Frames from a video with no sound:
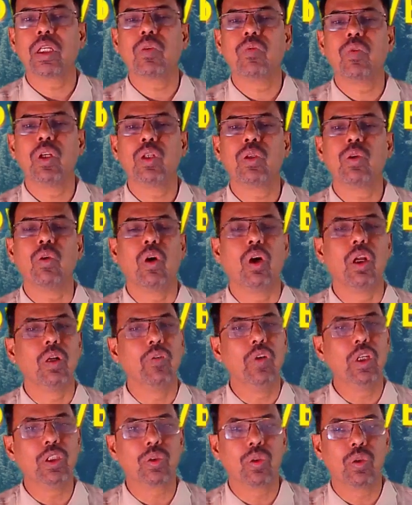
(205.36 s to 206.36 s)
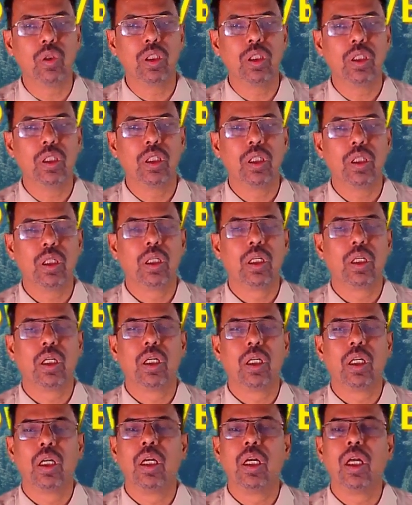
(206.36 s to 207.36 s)
equal to always good
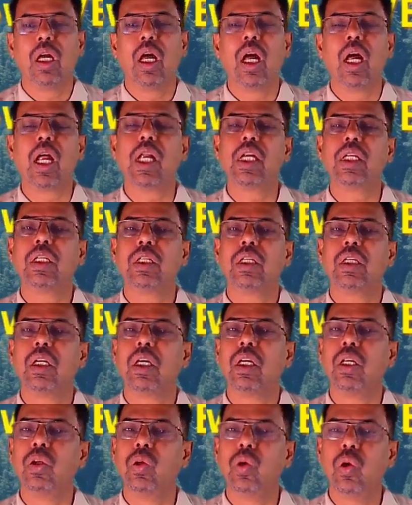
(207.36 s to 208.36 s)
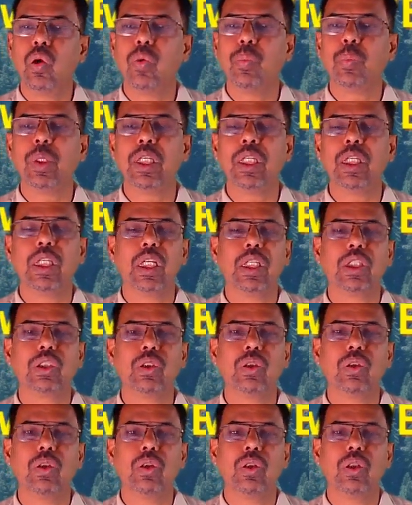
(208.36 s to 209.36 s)
and a low PE
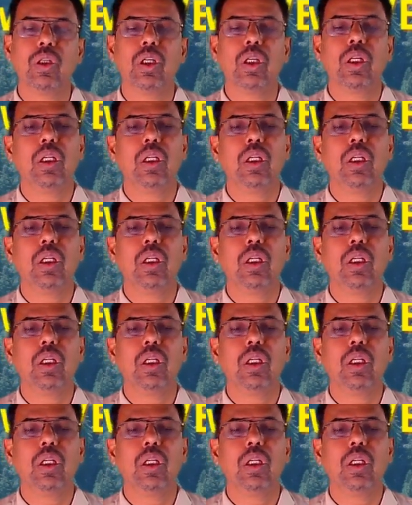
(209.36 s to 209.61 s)
ratio